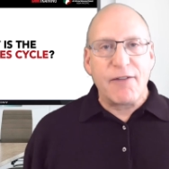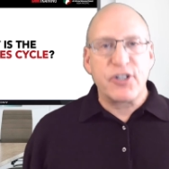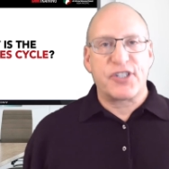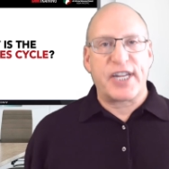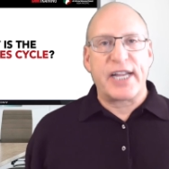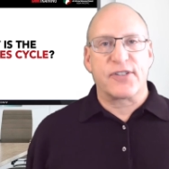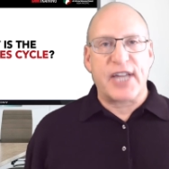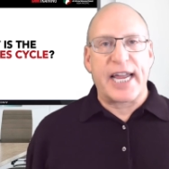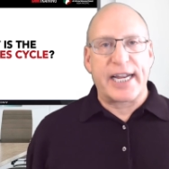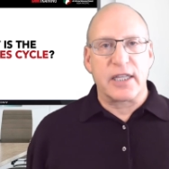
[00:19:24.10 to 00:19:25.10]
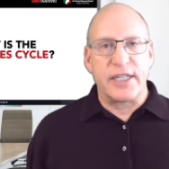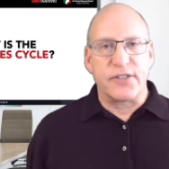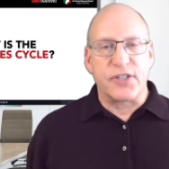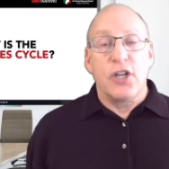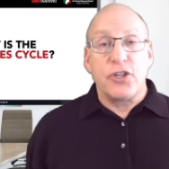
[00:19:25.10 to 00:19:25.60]
sales cycle is?
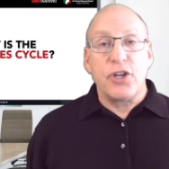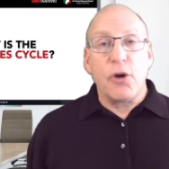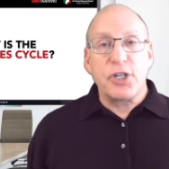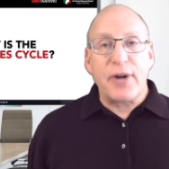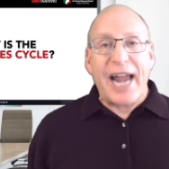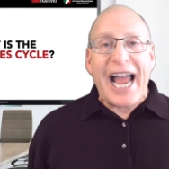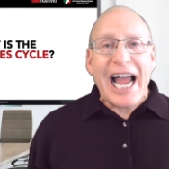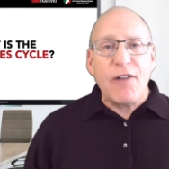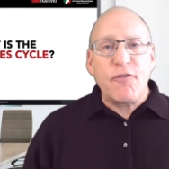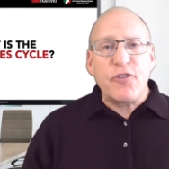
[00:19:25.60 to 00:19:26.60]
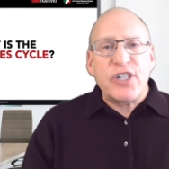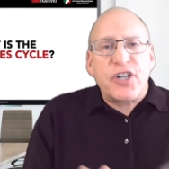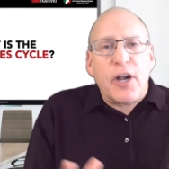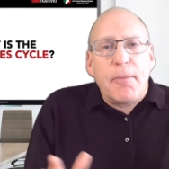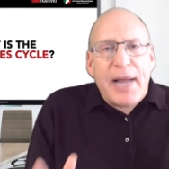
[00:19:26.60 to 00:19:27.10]
Do you know what your average
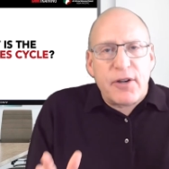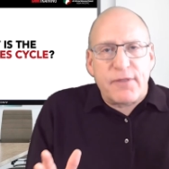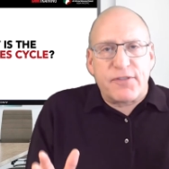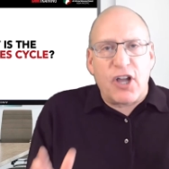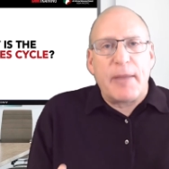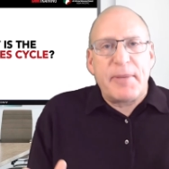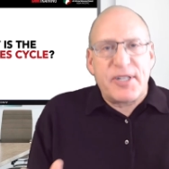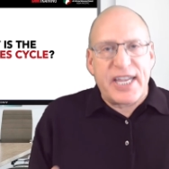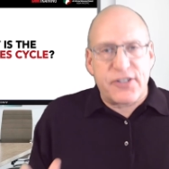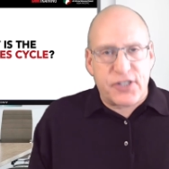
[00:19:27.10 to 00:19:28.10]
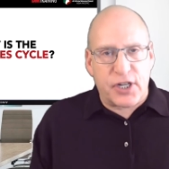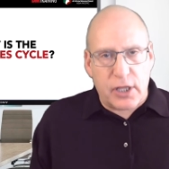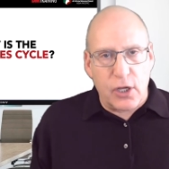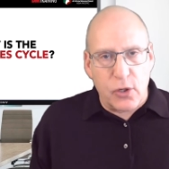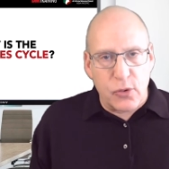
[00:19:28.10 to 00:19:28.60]
amount of time it takes to
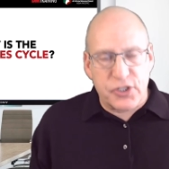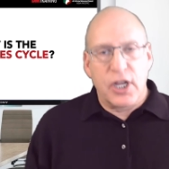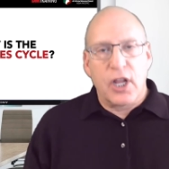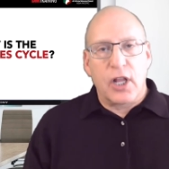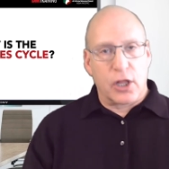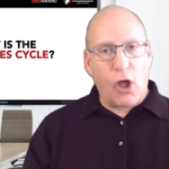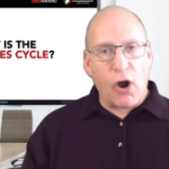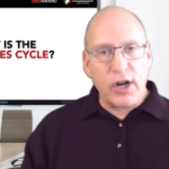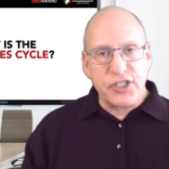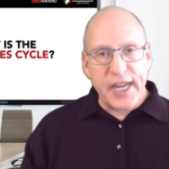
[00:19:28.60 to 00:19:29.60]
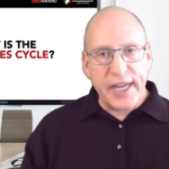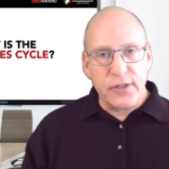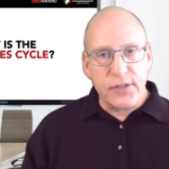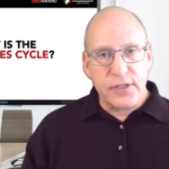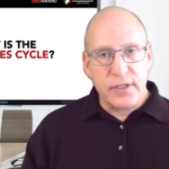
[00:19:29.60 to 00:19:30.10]
close large
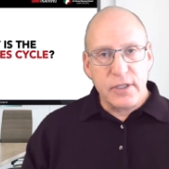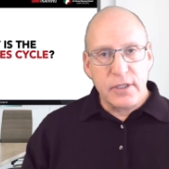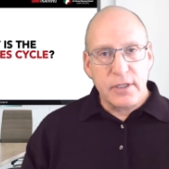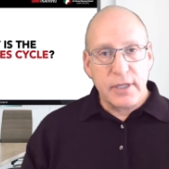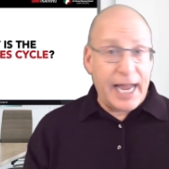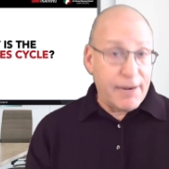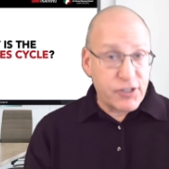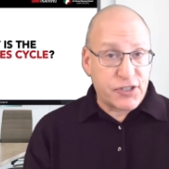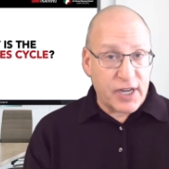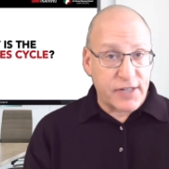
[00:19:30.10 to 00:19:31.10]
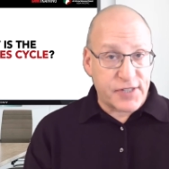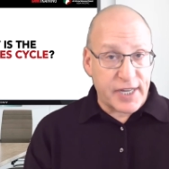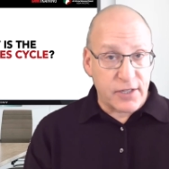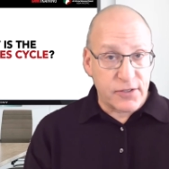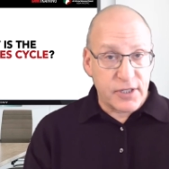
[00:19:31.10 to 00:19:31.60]
sales, average size
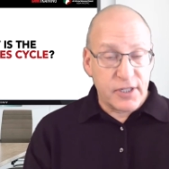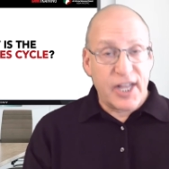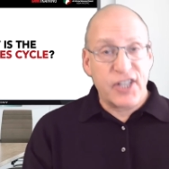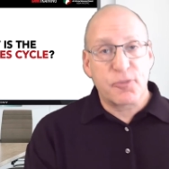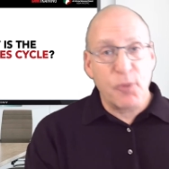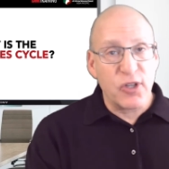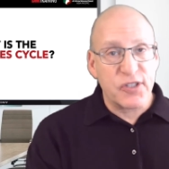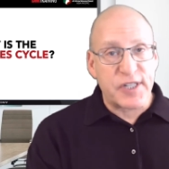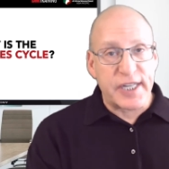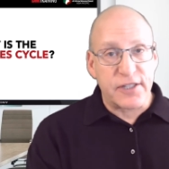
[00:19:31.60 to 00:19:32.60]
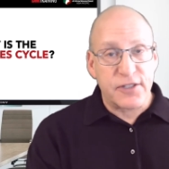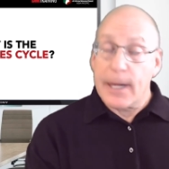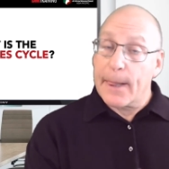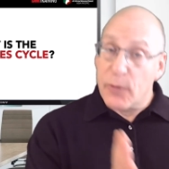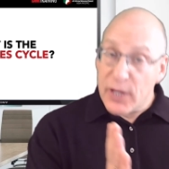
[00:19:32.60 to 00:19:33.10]
sales, and small sales?
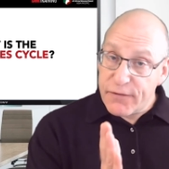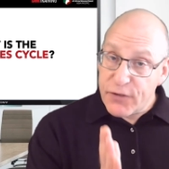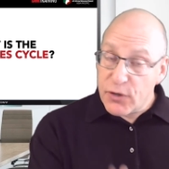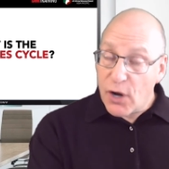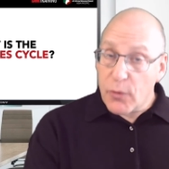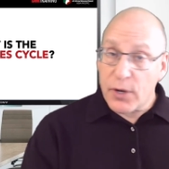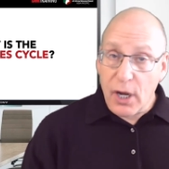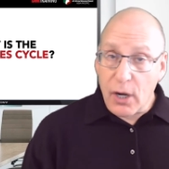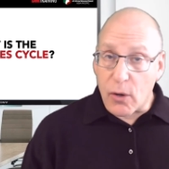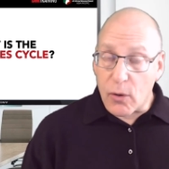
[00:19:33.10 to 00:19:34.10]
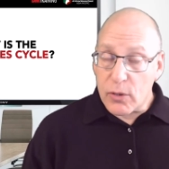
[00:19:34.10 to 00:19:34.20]
Well, if you don't know,